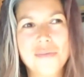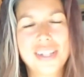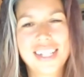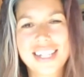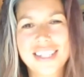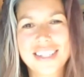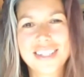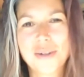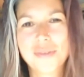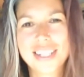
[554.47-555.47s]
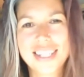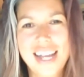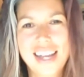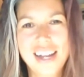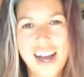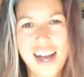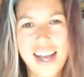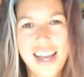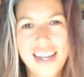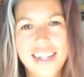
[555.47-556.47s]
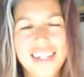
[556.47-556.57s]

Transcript: unless it's someone saying hi,